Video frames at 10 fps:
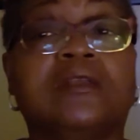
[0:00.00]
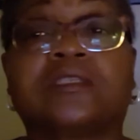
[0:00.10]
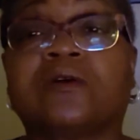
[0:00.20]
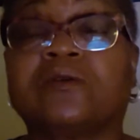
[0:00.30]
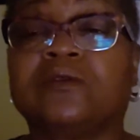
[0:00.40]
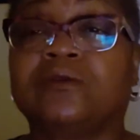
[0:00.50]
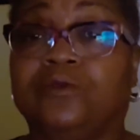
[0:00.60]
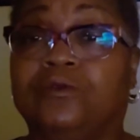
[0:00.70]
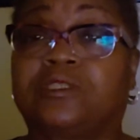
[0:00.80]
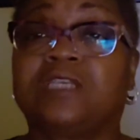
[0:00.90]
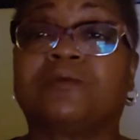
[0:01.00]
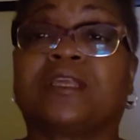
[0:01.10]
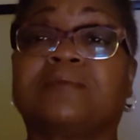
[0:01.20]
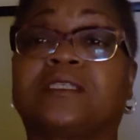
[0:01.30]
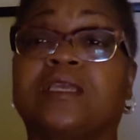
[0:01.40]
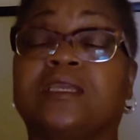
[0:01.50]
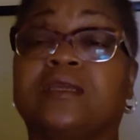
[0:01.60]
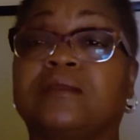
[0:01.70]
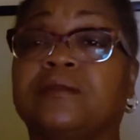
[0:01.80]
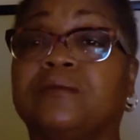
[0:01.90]
So you see what I'm
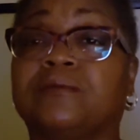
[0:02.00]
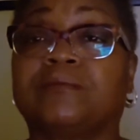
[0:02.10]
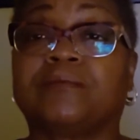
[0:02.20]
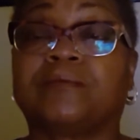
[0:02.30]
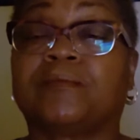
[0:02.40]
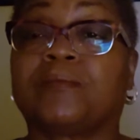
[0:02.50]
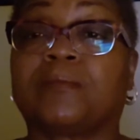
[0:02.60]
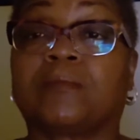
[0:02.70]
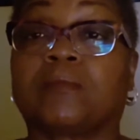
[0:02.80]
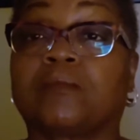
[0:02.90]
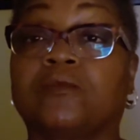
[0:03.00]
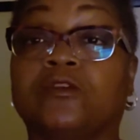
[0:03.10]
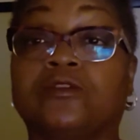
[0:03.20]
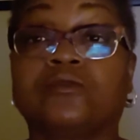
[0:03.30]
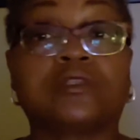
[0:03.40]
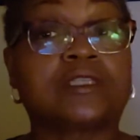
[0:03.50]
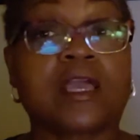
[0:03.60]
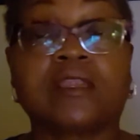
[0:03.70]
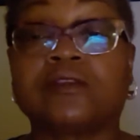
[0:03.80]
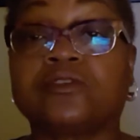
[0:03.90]
saying? You just
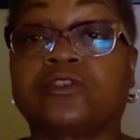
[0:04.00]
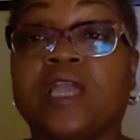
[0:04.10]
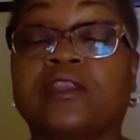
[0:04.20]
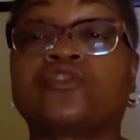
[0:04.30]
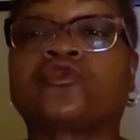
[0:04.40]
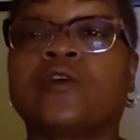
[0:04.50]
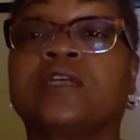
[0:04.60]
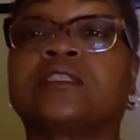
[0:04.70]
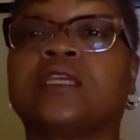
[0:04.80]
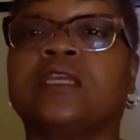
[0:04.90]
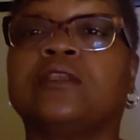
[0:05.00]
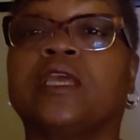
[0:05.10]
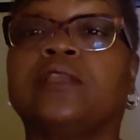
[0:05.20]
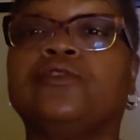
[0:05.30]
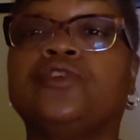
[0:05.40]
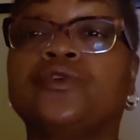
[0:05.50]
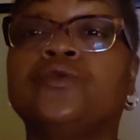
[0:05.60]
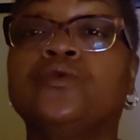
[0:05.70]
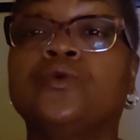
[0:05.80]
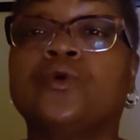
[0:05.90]
gotta trust and do